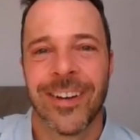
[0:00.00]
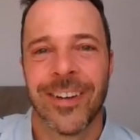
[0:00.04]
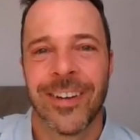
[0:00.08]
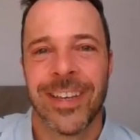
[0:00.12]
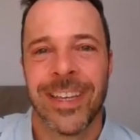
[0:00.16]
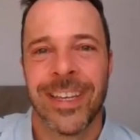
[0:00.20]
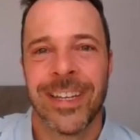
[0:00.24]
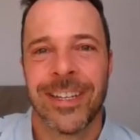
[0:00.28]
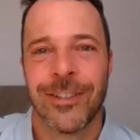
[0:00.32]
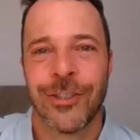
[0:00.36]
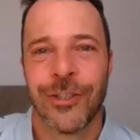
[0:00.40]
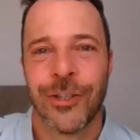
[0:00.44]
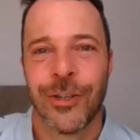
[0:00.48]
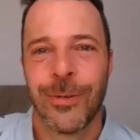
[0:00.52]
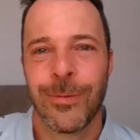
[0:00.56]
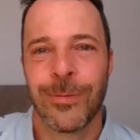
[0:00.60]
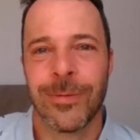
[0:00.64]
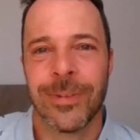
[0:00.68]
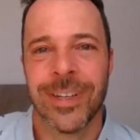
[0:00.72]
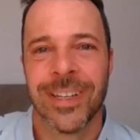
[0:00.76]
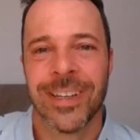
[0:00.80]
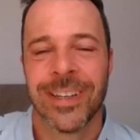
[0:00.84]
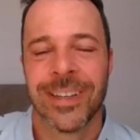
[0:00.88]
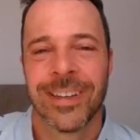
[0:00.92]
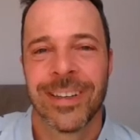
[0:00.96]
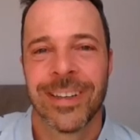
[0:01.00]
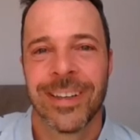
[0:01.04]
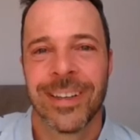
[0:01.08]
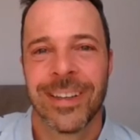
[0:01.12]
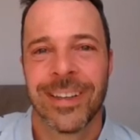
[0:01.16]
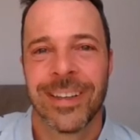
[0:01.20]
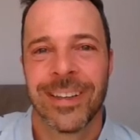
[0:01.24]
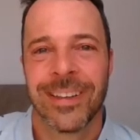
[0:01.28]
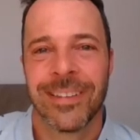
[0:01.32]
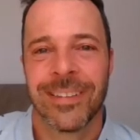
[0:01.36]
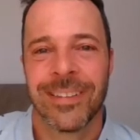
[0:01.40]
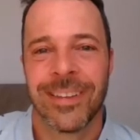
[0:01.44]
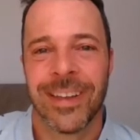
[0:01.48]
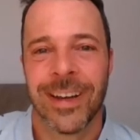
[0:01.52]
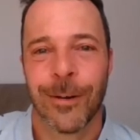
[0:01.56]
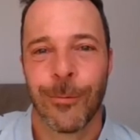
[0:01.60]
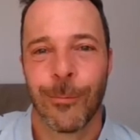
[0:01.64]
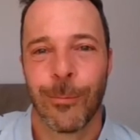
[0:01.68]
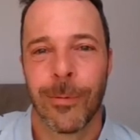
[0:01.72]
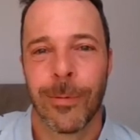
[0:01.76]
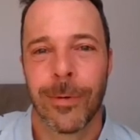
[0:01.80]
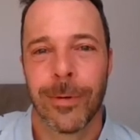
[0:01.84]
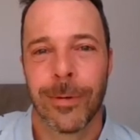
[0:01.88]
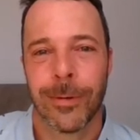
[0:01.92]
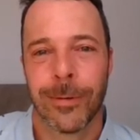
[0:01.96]
In June, there
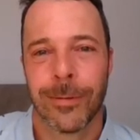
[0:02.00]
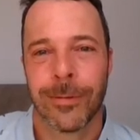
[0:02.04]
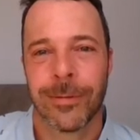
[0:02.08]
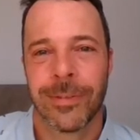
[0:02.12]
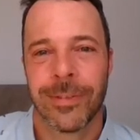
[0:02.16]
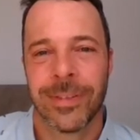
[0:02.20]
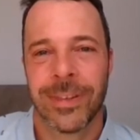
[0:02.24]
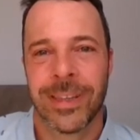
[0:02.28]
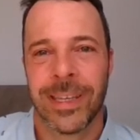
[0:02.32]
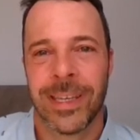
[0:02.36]
were